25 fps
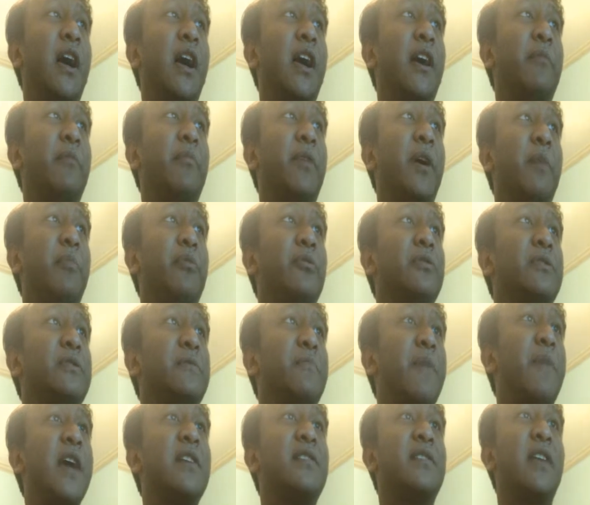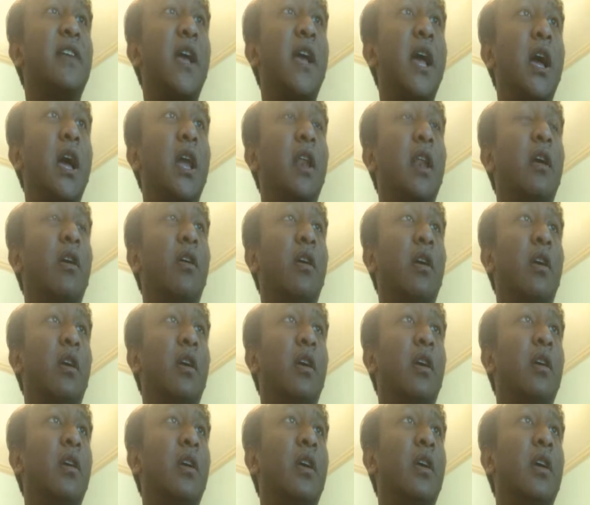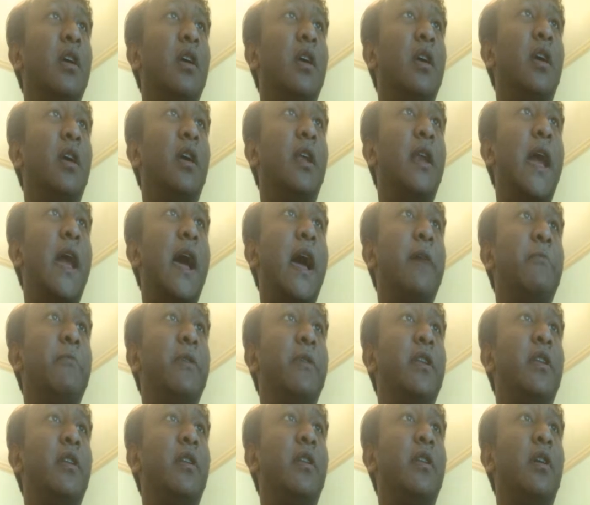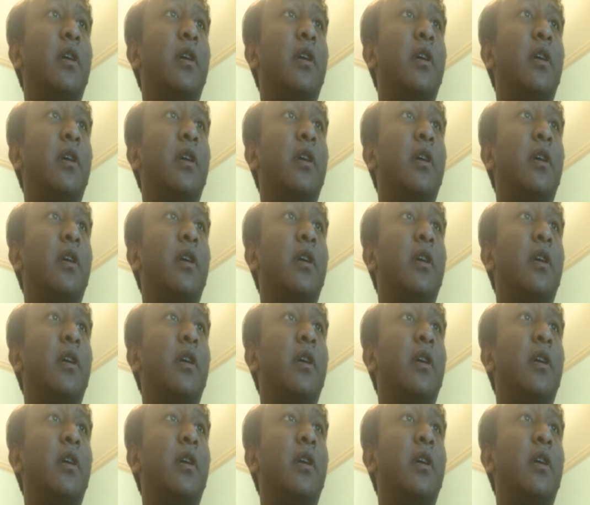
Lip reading: I pulled some packs when I got Diamond